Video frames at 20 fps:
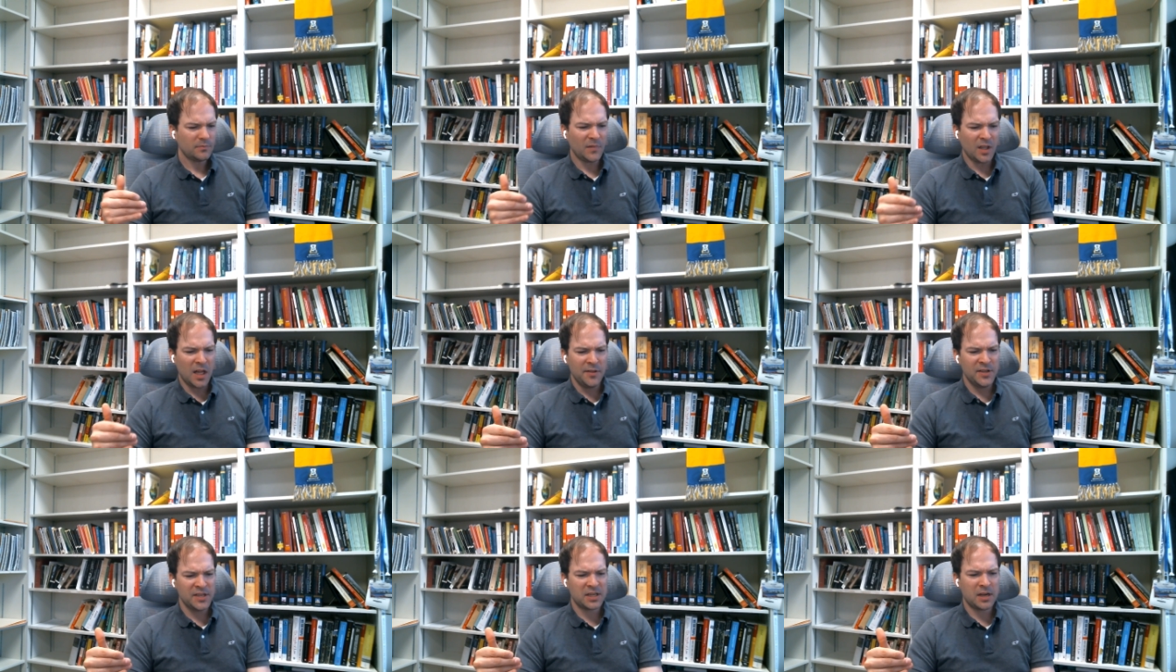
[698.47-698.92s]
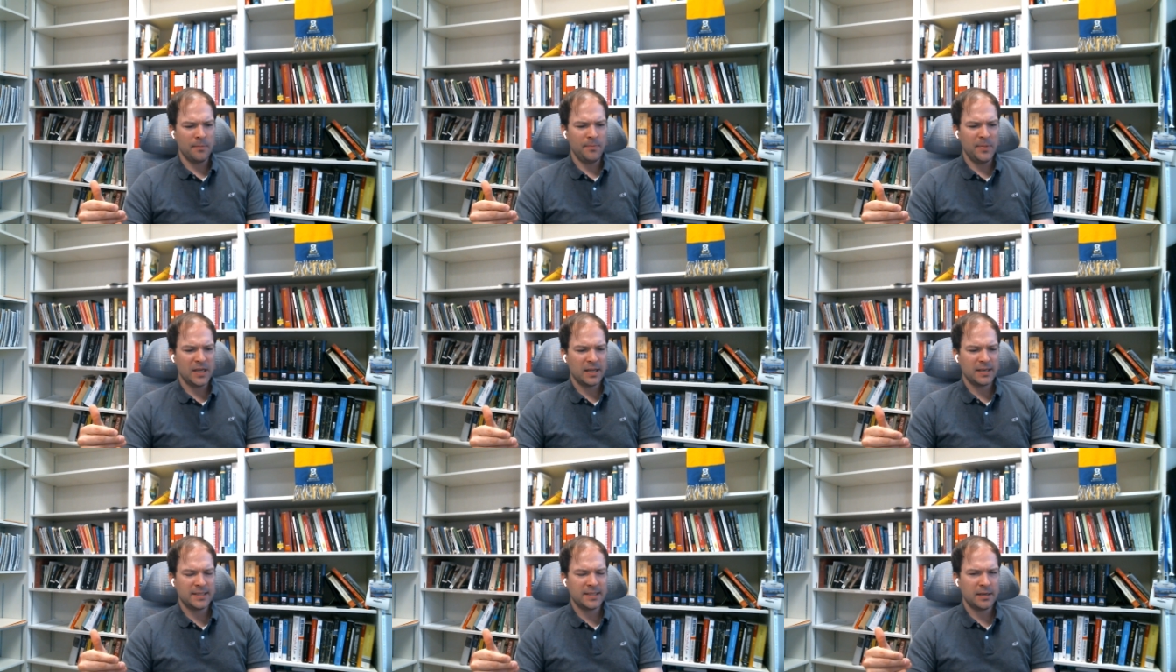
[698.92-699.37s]
This can be
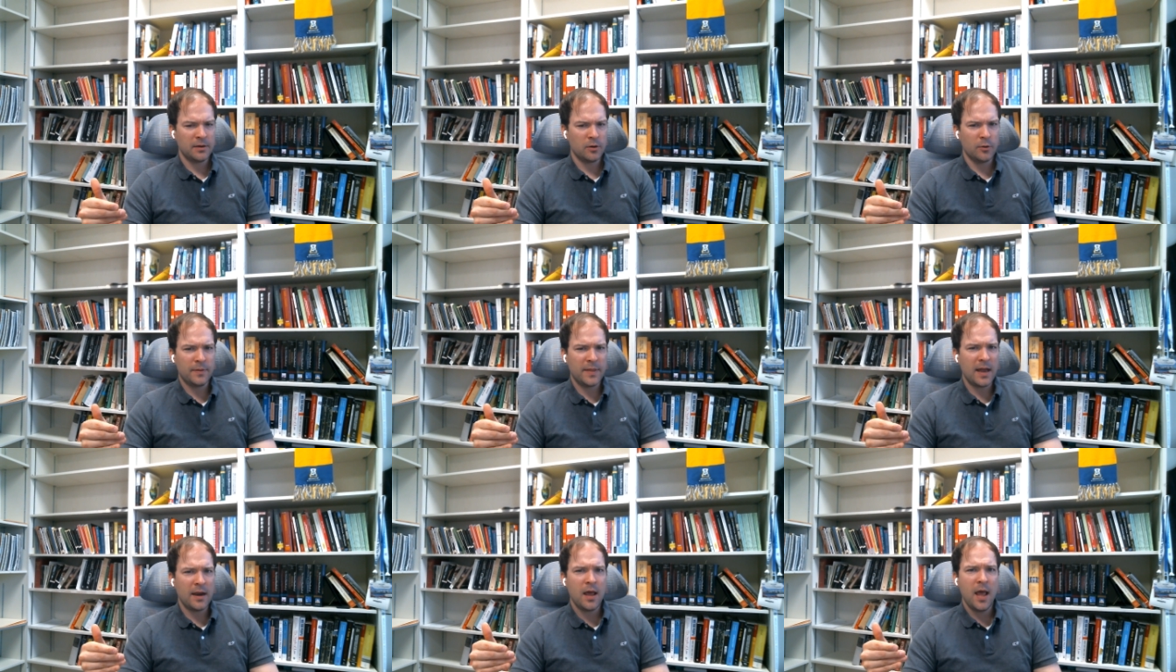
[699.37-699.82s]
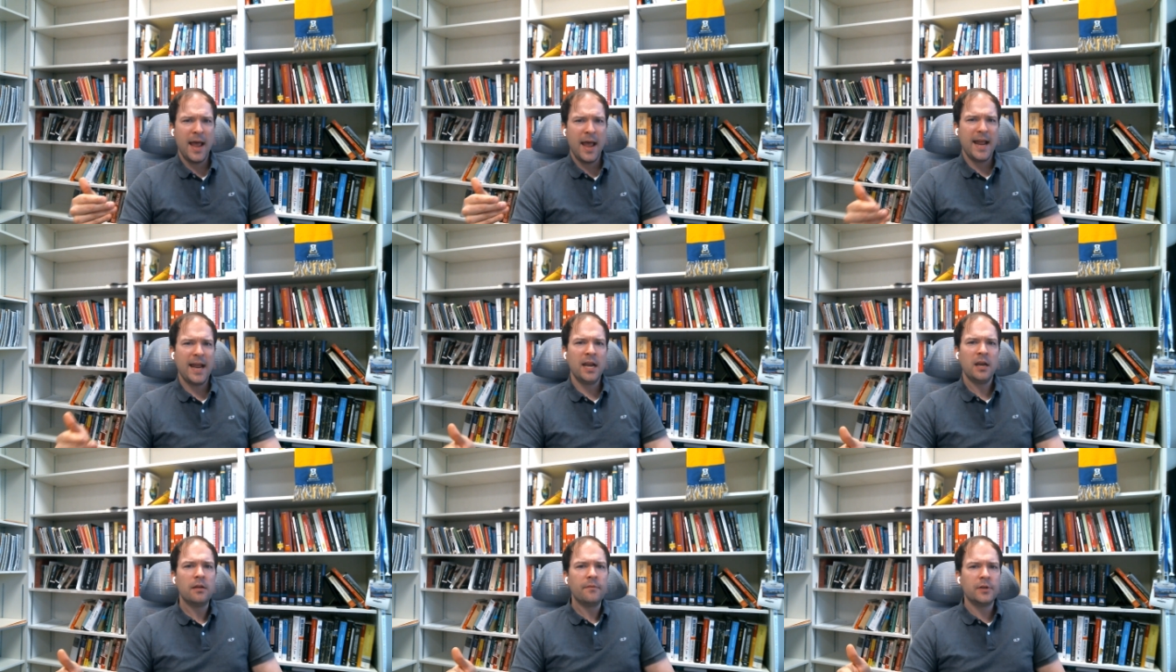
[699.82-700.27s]
considered that
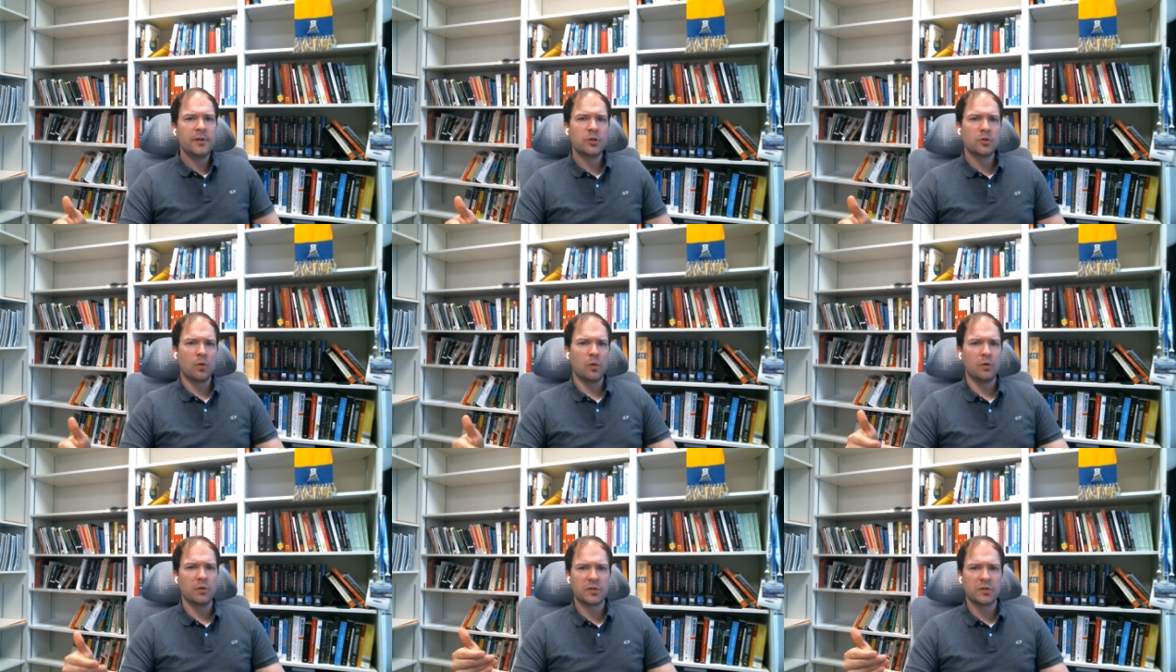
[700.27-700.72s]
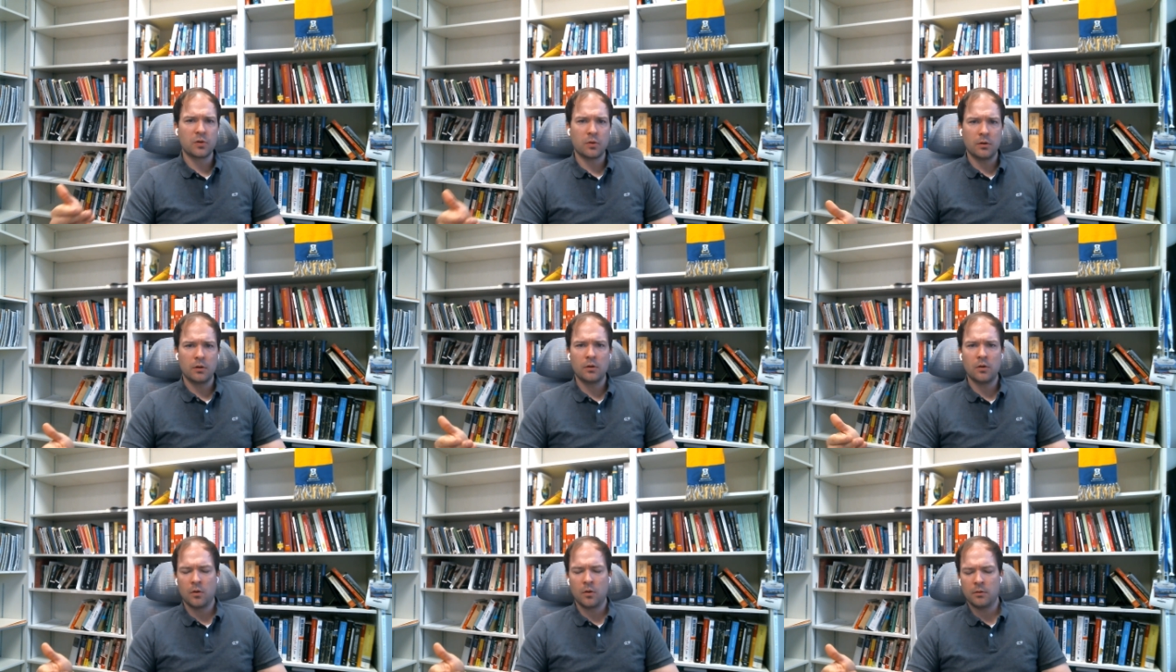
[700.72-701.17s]
individuals
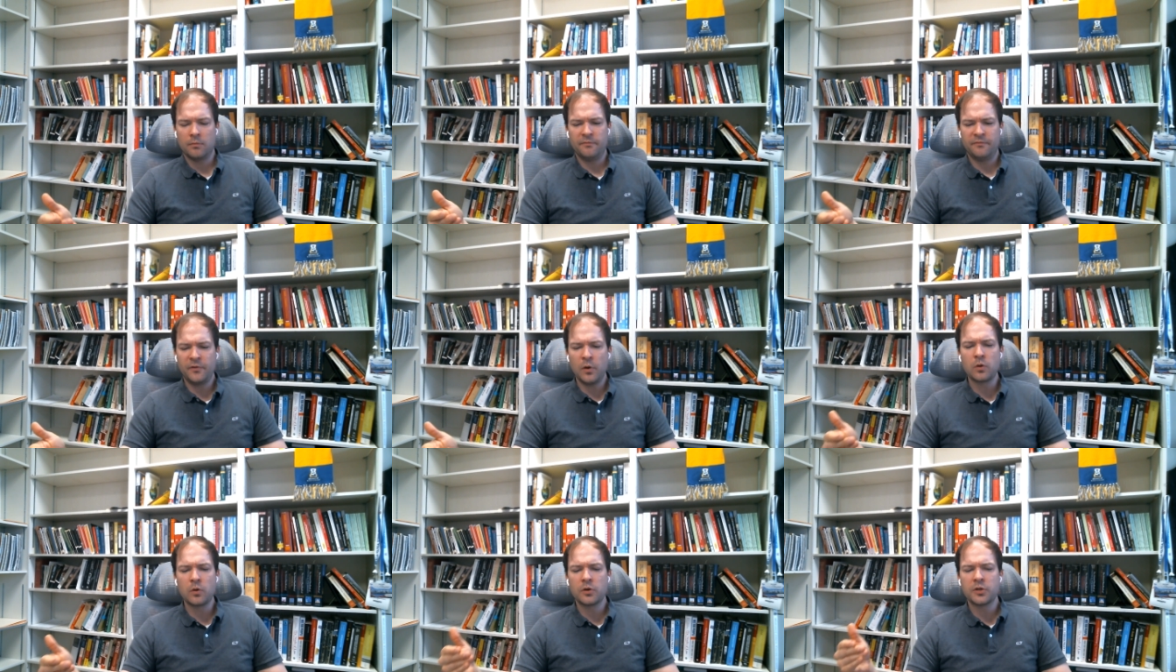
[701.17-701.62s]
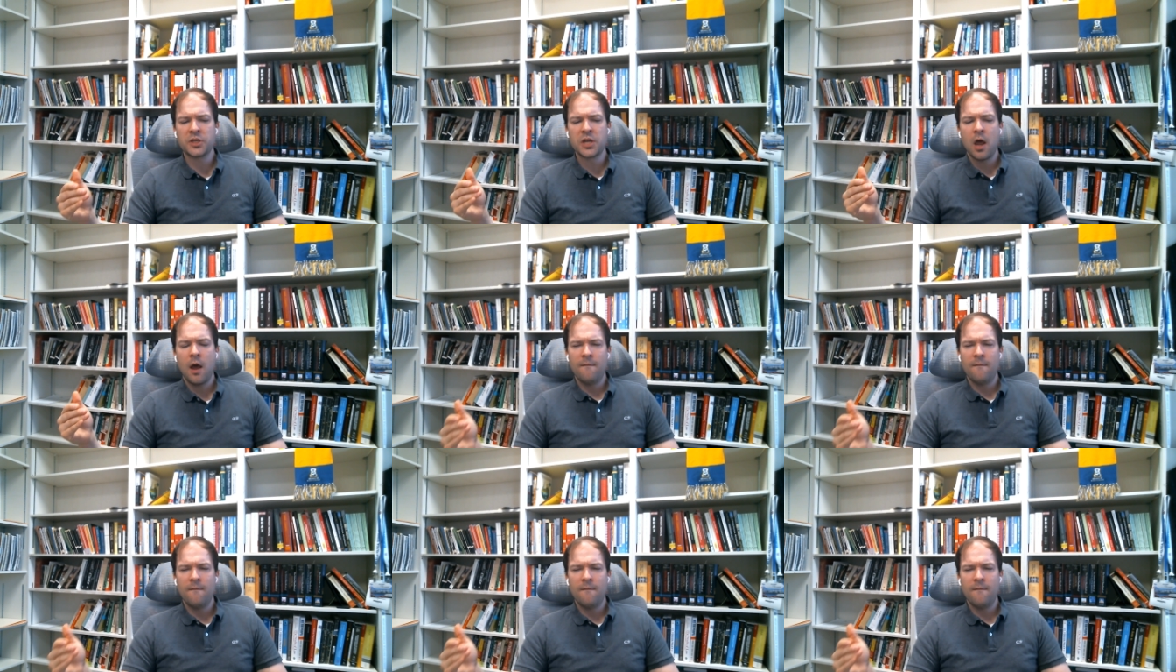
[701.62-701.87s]
or voters